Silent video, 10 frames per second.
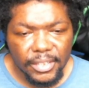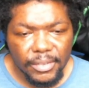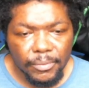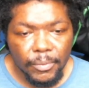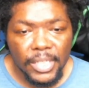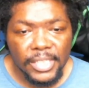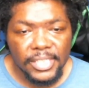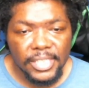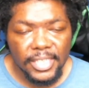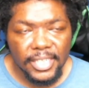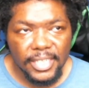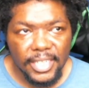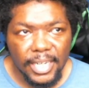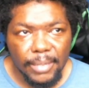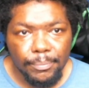was
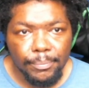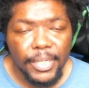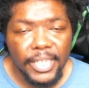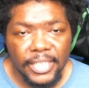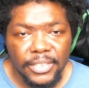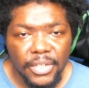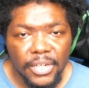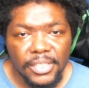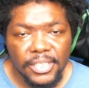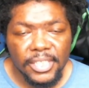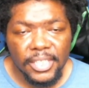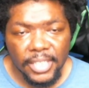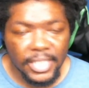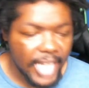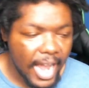put in charge to
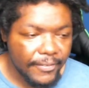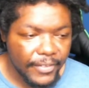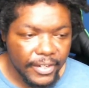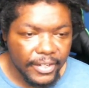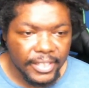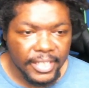look after her,